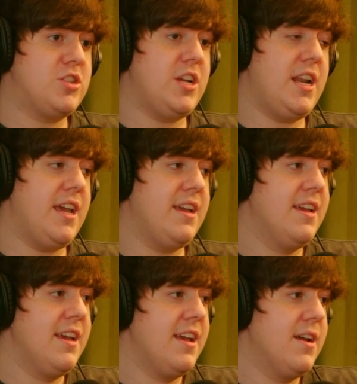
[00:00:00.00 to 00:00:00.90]
cheating.
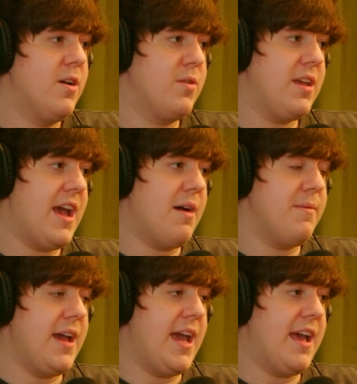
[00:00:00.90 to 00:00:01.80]
Cheating on the wife, yeah. Yeah,
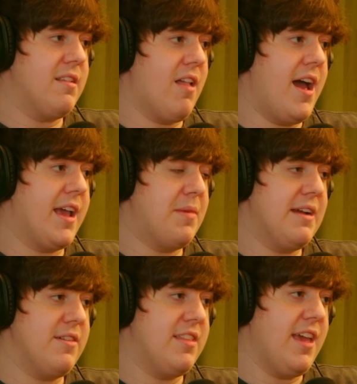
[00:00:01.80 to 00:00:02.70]
and lying
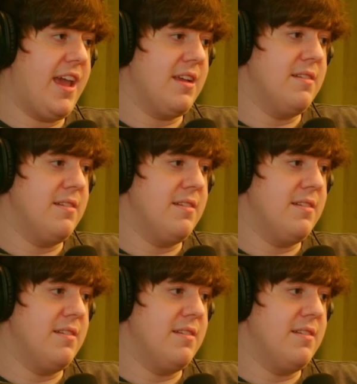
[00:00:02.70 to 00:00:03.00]
about everything